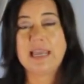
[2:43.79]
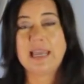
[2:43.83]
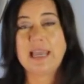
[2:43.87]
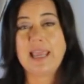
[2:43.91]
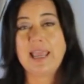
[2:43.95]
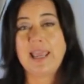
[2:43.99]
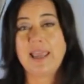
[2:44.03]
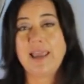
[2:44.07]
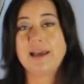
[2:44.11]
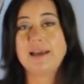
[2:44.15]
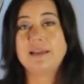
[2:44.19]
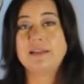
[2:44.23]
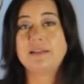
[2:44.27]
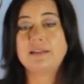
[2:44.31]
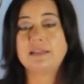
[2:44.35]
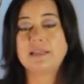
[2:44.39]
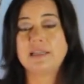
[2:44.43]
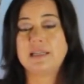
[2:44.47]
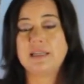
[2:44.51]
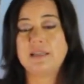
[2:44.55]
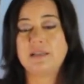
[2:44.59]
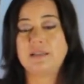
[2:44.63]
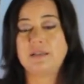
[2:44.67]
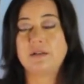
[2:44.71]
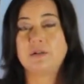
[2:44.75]
and
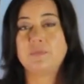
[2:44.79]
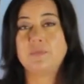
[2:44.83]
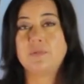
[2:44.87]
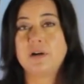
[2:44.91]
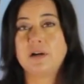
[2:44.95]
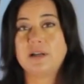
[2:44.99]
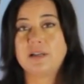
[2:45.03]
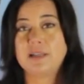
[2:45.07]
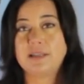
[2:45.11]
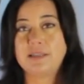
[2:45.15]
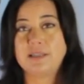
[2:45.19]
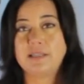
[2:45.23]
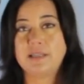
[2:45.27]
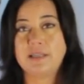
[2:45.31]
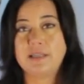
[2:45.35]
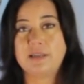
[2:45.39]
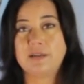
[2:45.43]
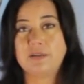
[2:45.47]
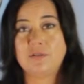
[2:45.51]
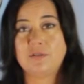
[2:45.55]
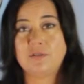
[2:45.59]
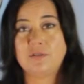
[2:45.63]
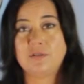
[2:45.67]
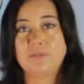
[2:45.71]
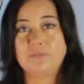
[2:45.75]
in their bodies
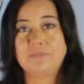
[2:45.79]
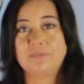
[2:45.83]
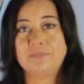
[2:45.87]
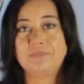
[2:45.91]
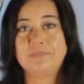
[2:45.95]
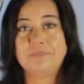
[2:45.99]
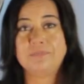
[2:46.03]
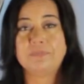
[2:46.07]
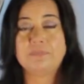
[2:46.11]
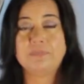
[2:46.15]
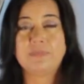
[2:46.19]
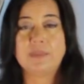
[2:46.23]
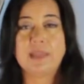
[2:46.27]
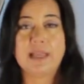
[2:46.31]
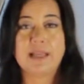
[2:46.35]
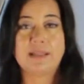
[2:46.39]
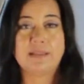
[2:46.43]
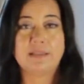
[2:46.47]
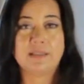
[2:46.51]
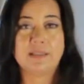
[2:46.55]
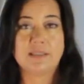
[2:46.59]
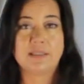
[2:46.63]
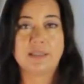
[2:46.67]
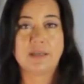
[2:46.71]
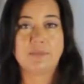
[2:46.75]
here at
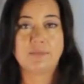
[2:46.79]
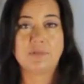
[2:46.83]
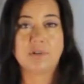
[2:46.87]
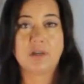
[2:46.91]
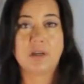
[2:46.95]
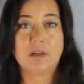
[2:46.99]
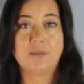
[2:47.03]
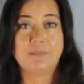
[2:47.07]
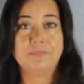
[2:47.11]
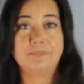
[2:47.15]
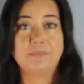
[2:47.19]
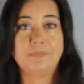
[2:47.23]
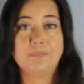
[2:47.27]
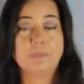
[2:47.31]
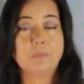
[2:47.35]
the same time.